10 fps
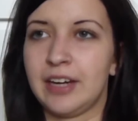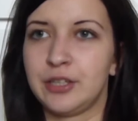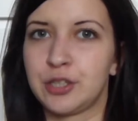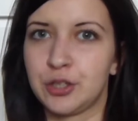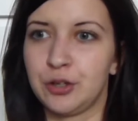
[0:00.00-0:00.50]

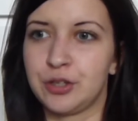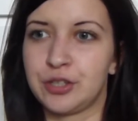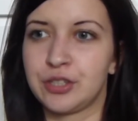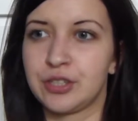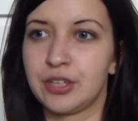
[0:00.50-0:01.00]

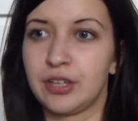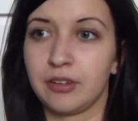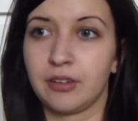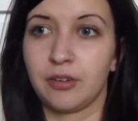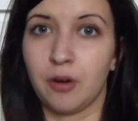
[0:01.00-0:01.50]
should
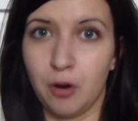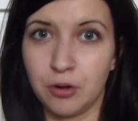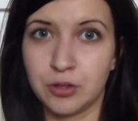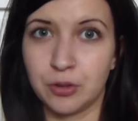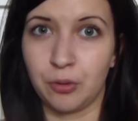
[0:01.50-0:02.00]

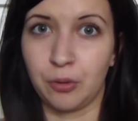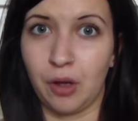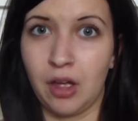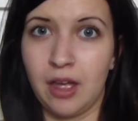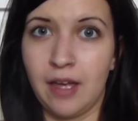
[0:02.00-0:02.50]
also
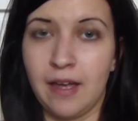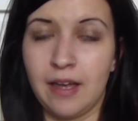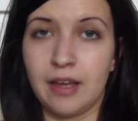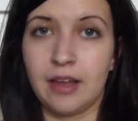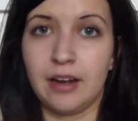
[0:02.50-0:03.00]

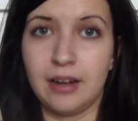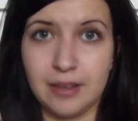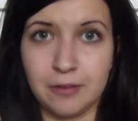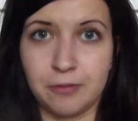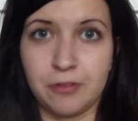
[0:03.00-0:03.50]

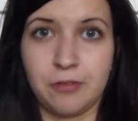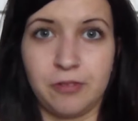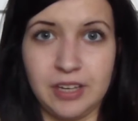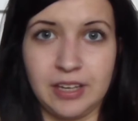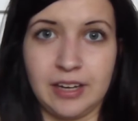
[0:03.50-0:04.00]
live
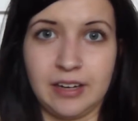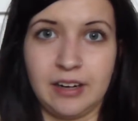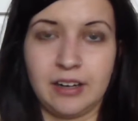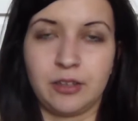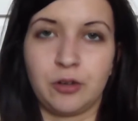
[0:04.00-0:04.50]

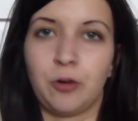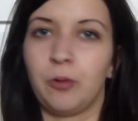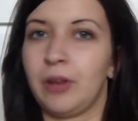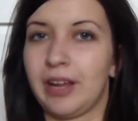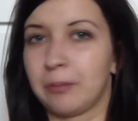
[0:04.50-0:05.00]
vegan. You
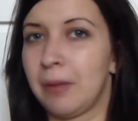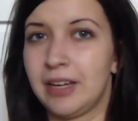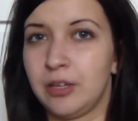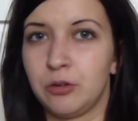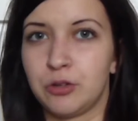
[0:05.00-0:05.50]
know, like
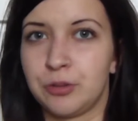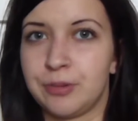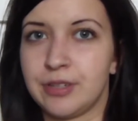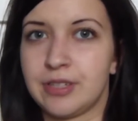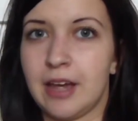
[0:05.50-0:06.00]
many
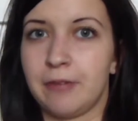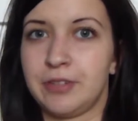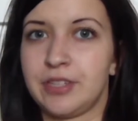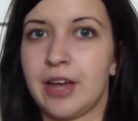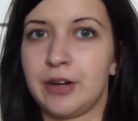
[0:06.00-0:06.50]
YouTubers have
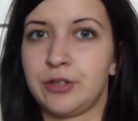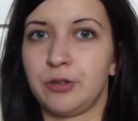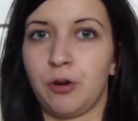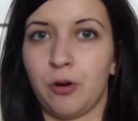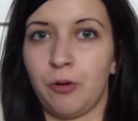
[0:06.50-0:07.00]
decided to
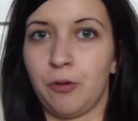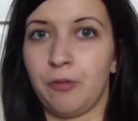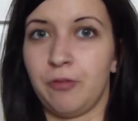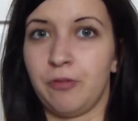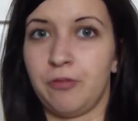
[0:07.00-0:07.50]
go
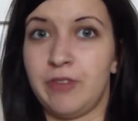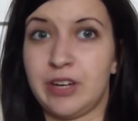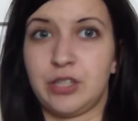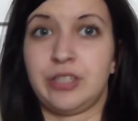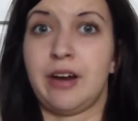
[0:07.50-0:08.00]

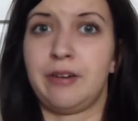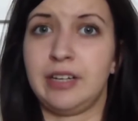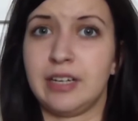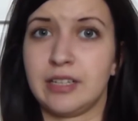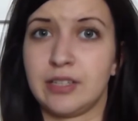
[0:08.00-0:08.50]

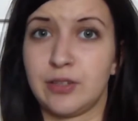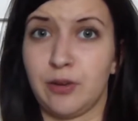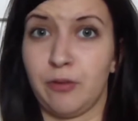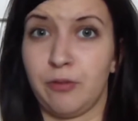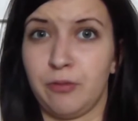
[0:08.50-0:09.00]
vegetarians
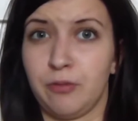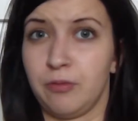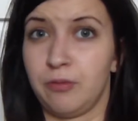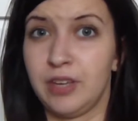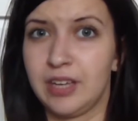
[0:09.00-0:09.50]
or
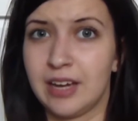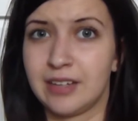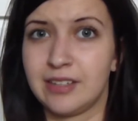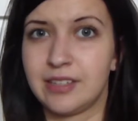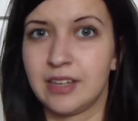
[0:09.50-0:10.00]

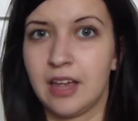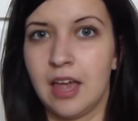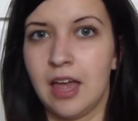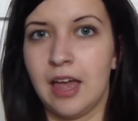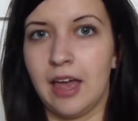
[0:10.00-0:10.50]
vegans,
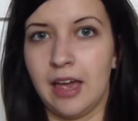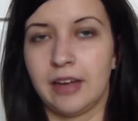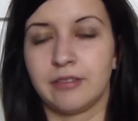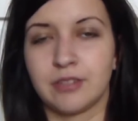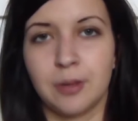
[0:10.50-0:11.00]

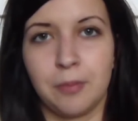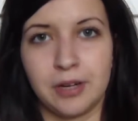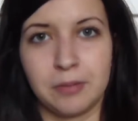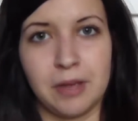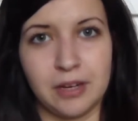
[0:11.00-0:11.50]
and
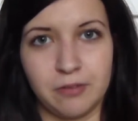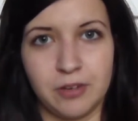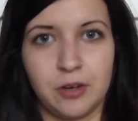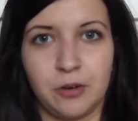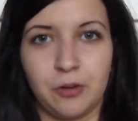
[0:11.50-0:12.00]
somebody made a
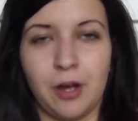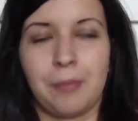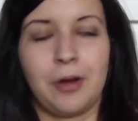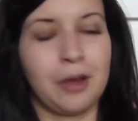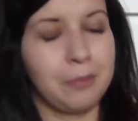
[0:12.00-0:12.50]
video. I'm
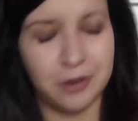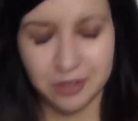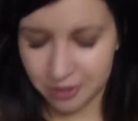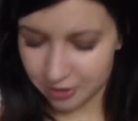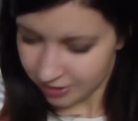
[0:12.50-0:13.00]

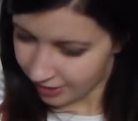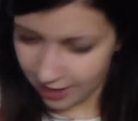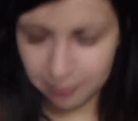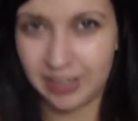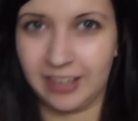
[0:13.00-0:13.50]
not
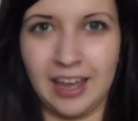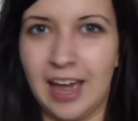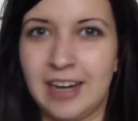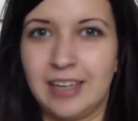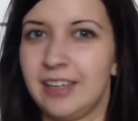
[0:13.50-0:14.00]
naming
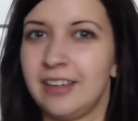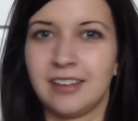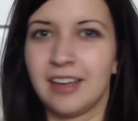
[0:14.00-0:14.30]
any